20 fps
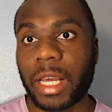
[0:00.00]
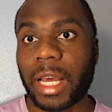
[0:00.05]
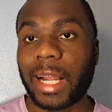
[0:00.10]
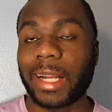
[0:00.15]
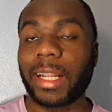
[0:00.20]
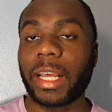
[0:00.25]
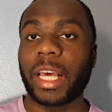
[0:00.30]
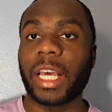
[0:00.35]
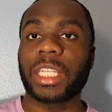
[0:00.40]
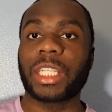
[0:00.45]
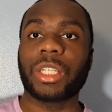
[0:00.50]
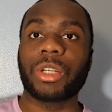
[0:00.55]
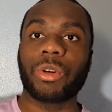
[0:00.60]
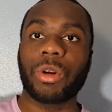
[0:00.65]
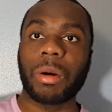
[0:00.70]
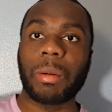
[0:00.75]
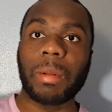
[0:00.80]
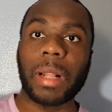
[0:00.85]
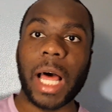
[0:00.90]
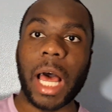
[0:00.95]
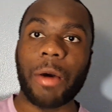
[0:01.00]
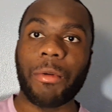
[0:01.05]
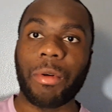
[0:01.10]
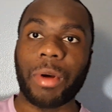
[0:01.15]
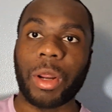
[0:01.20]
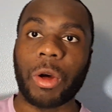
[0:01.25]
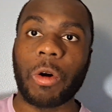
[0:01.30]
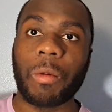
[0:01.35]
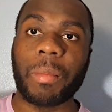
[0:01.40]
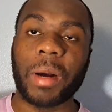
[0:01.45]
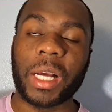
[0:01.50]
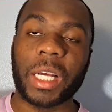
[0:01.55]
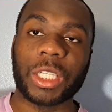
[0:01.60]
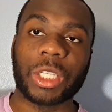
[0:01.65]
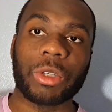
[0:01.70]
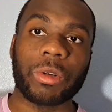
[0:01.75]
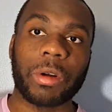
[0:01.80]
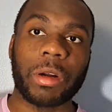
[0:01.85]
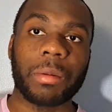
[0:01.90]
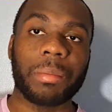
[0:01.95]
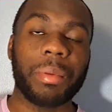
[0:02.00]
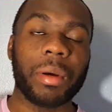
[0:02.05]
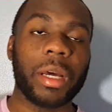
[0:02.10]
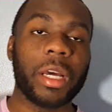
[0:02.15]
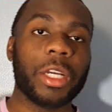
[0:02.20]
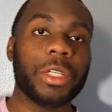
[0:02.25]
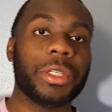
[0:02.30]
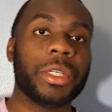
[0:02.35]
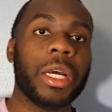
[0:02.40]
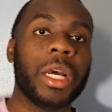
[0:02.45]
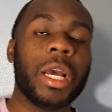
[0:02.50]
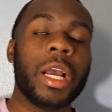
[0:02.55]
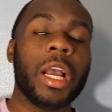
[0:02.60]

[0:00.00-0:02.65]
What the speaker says: I did Instagram live on it on my Instagram page.